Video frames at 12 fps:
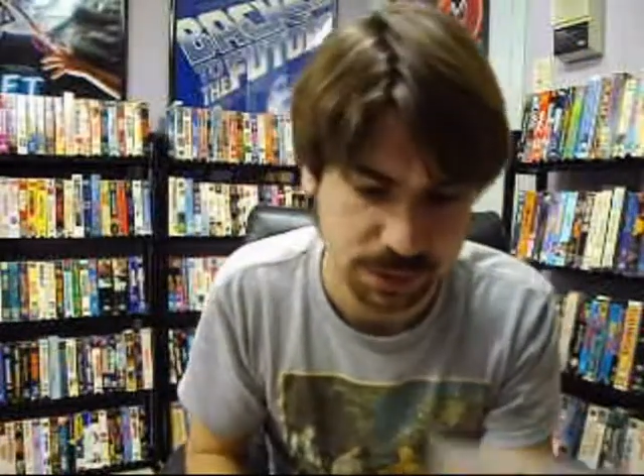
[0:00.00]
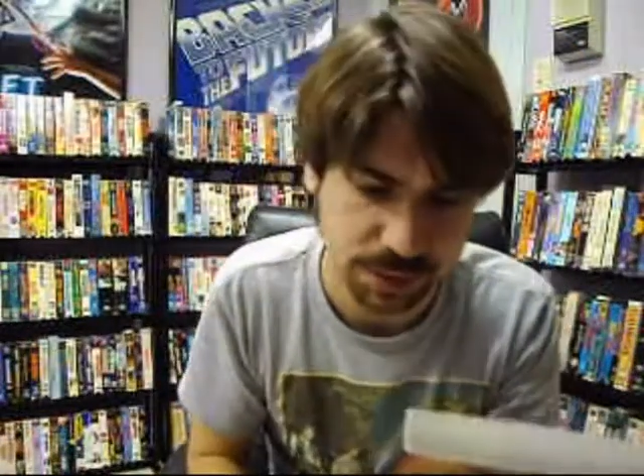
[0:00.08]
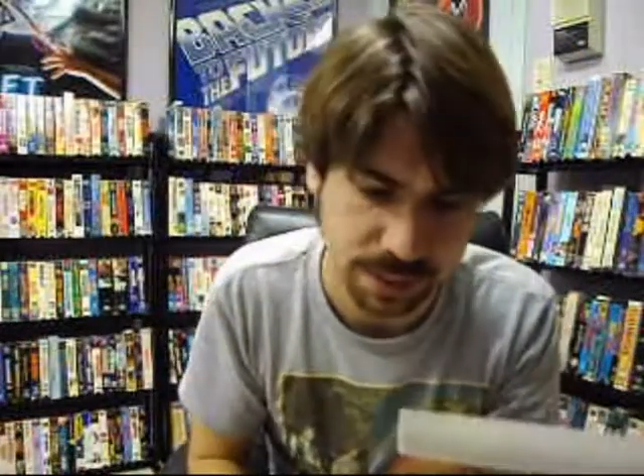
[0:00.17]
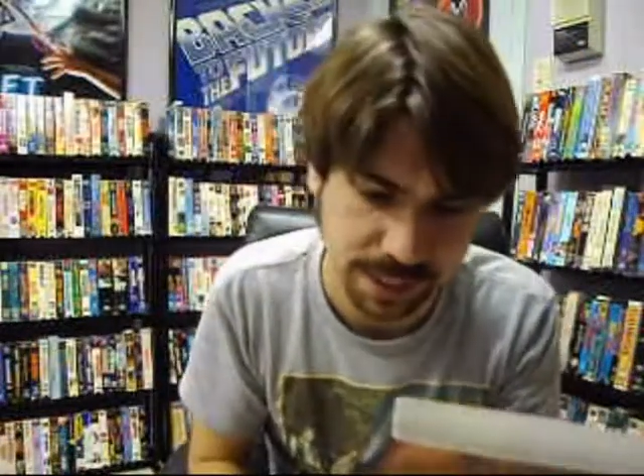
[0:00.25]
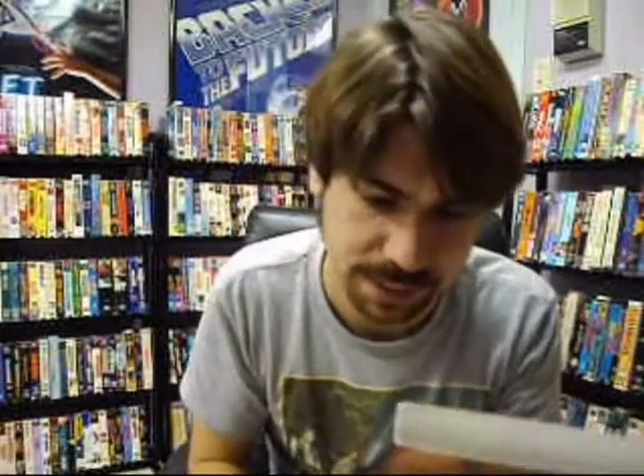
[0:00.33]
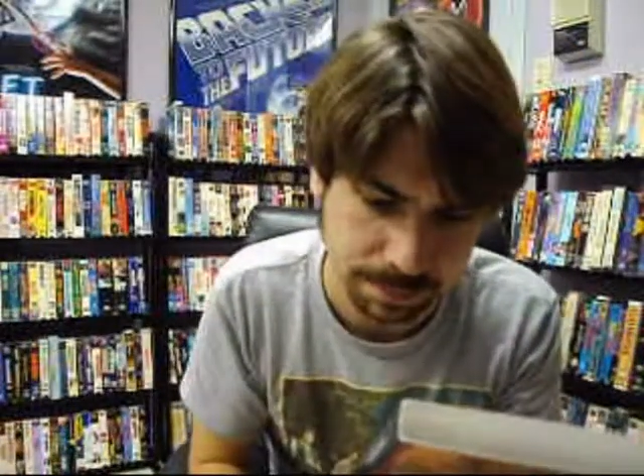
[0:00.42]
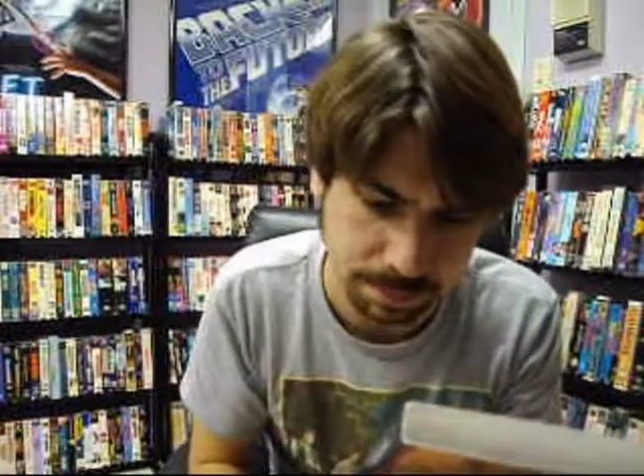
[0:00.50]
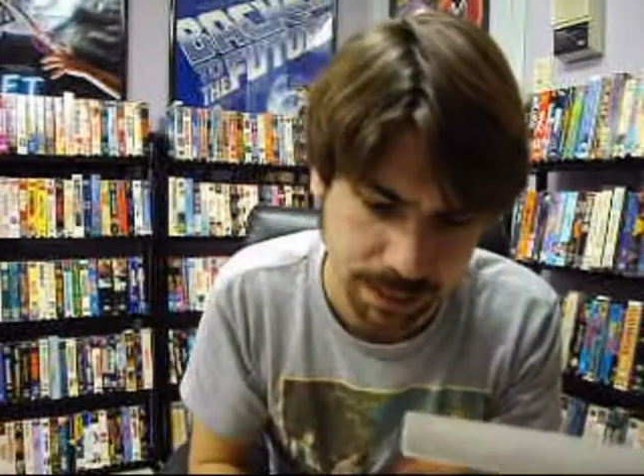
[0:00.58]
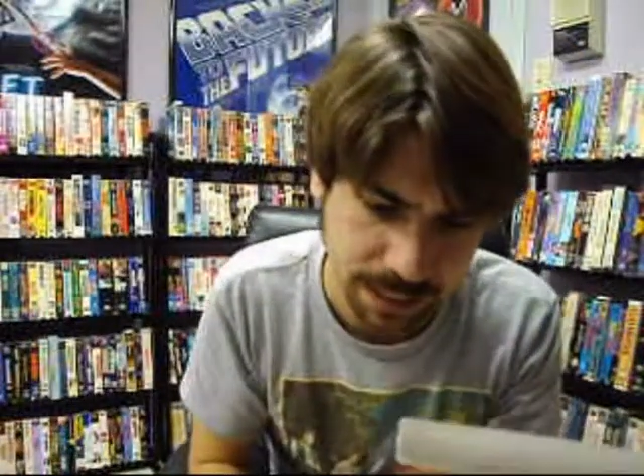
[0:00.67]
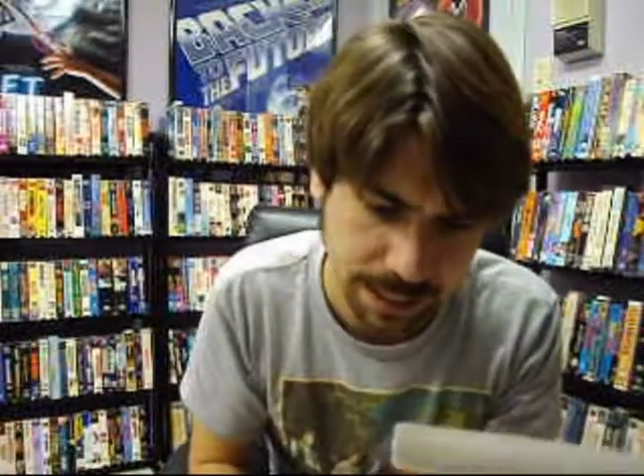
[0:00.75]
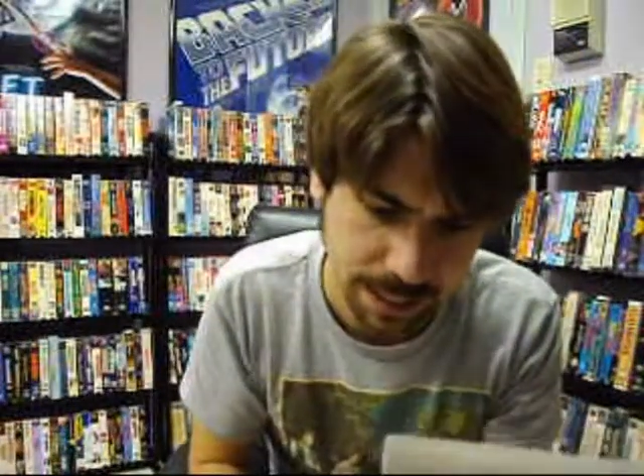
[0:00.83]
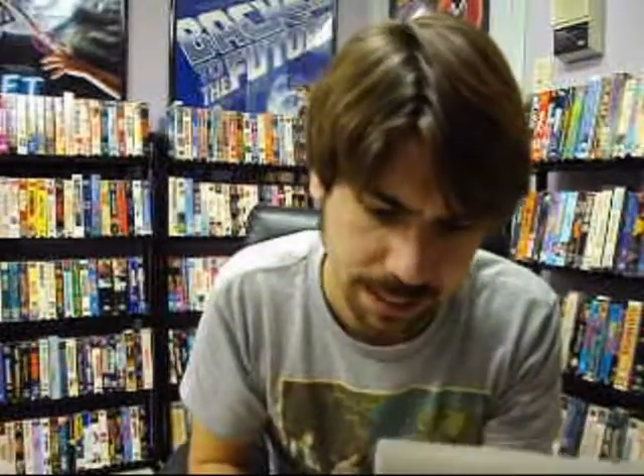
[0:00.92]
was directed
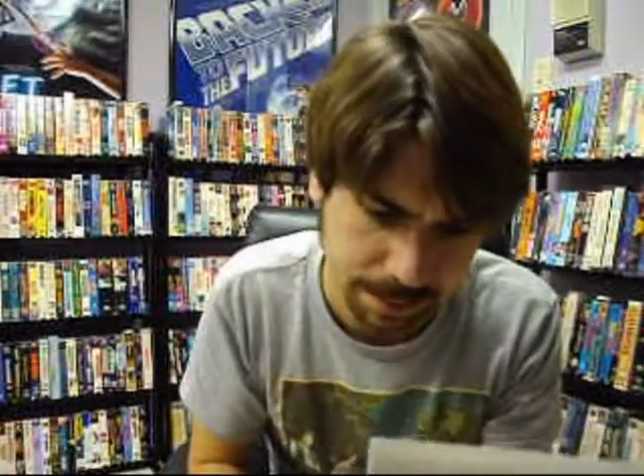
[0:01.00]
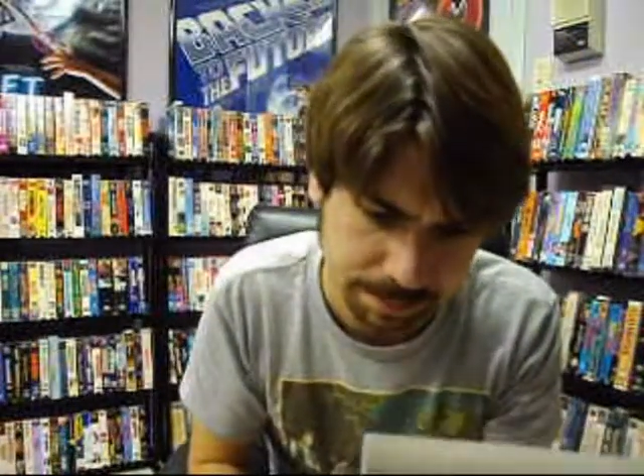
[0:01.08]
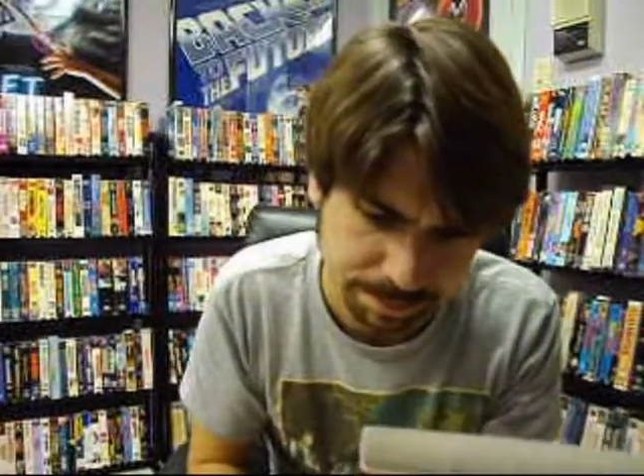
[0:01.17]
by